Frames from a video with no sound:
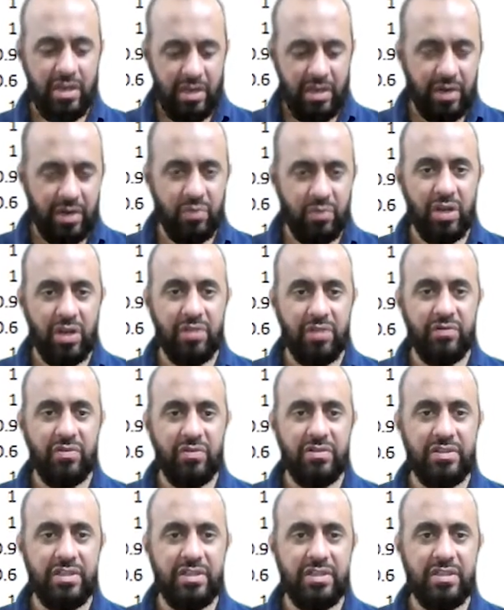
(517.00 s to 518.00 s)
And one of
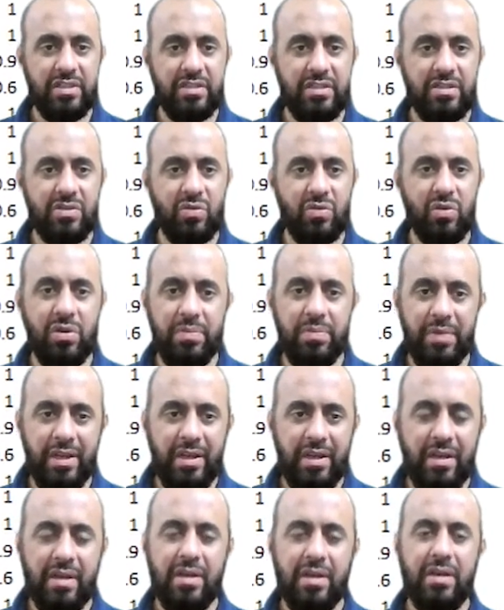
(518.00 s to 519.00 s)
those reasons could
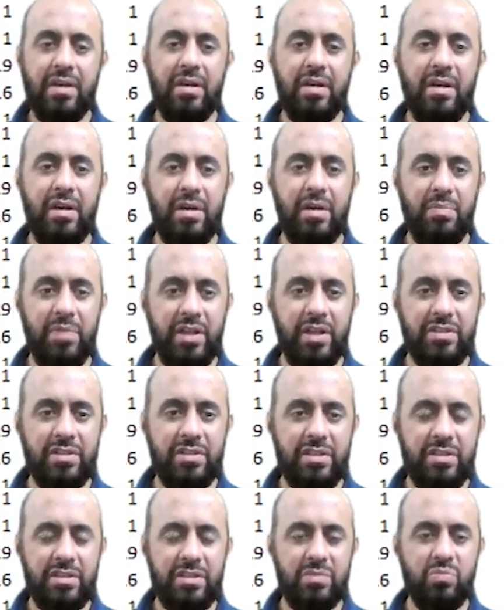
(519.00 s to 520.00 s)
be uh,
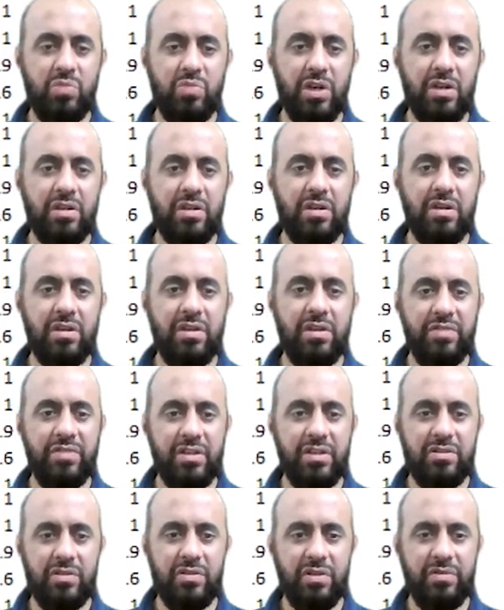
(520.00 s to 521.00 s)
plagiarism, but uh,
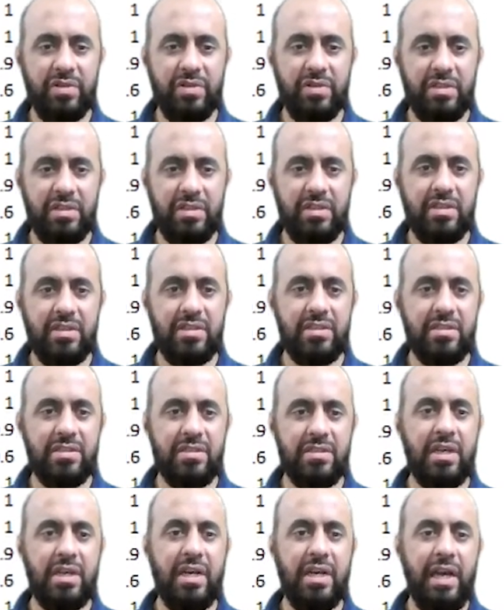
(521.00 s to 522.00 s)
different
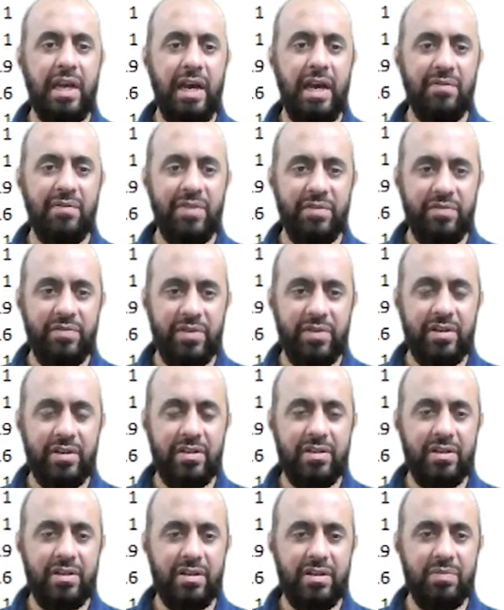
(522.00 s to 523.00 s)
universities have
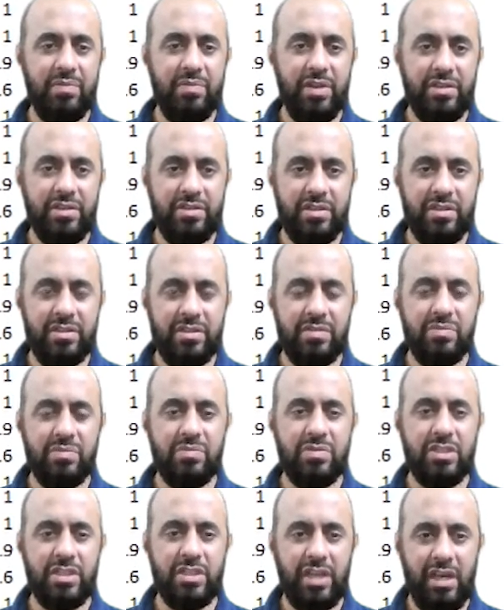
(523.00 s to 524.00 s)
different uh,
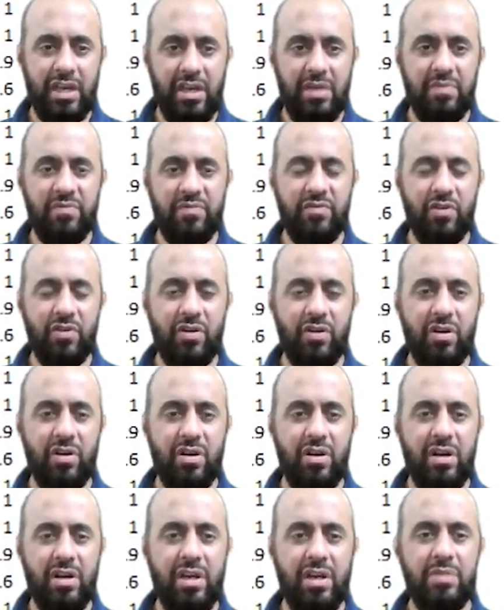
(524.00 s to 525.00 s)
plagiarism scheme
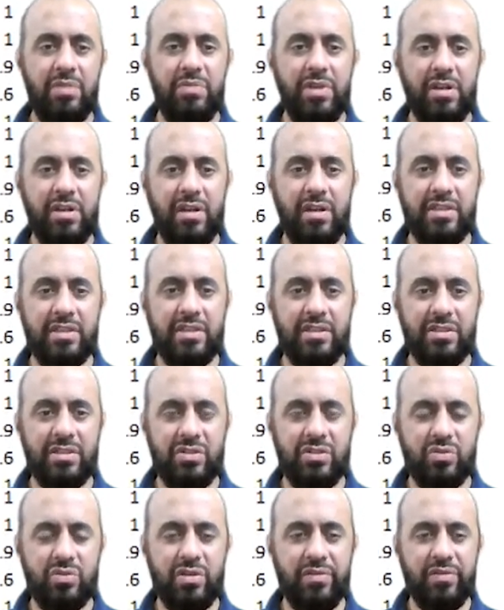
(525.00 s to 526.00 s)
for penalizing a
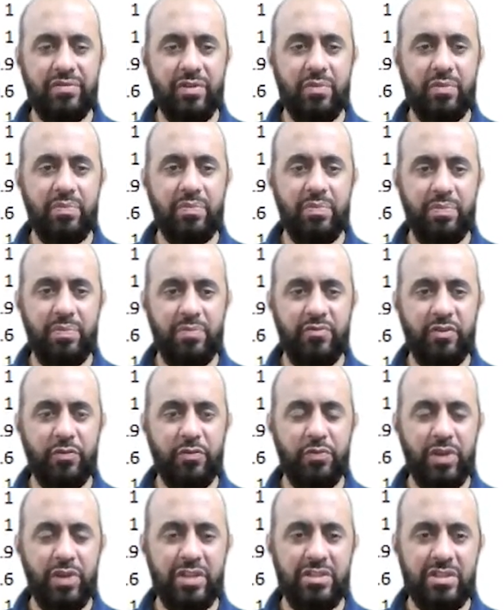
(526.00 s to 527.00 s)
student for for
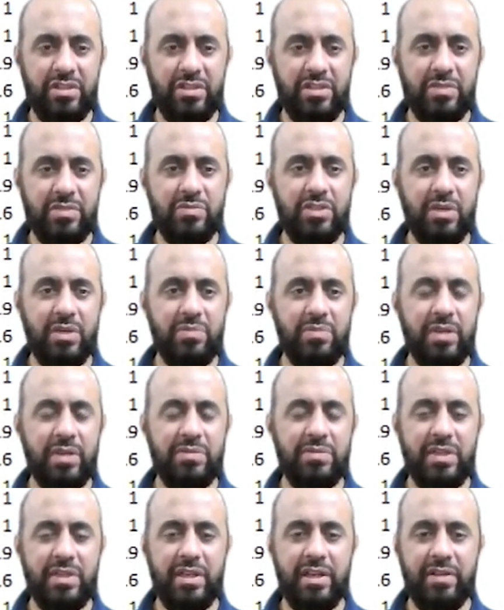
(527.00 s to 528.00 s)
plagiarism.
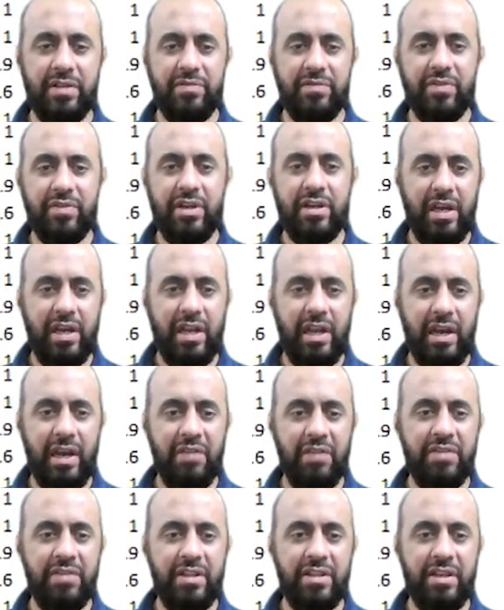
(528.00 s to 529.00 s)
Sometimes they give an
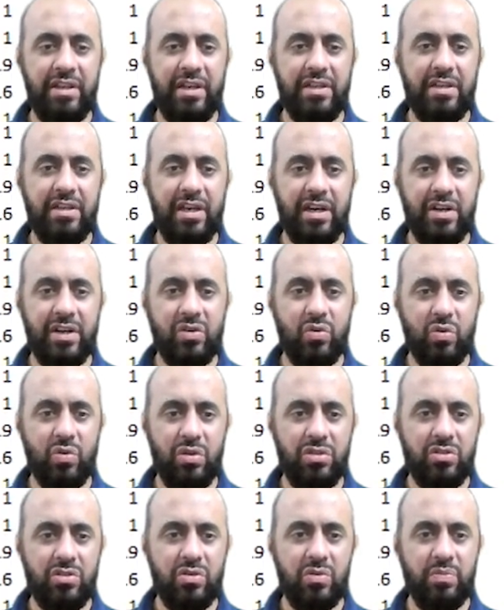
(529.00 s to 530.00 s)
F in the entire
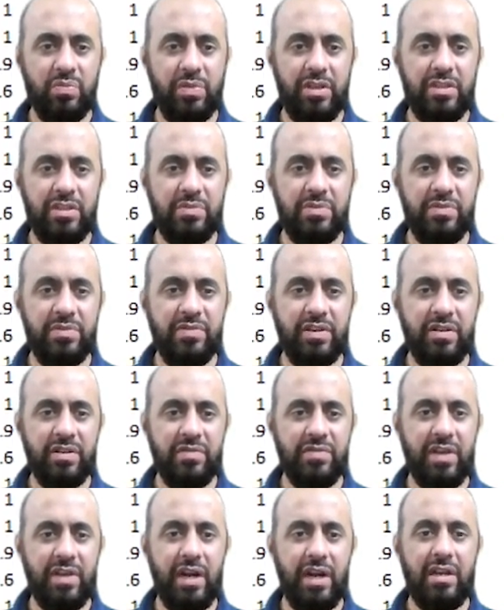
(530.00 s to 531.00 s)
course, so please beware
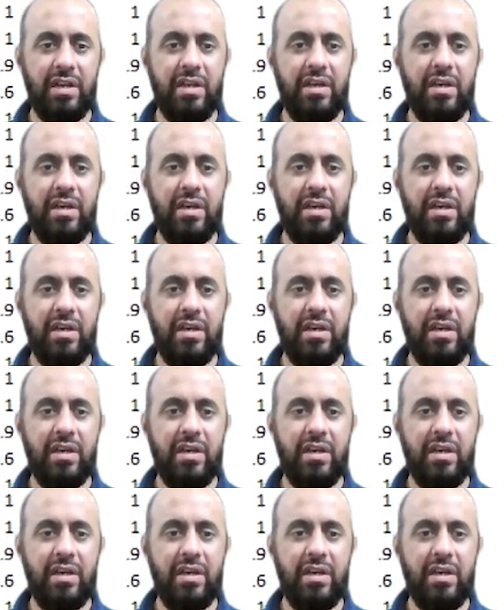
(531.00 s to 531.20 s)
of that.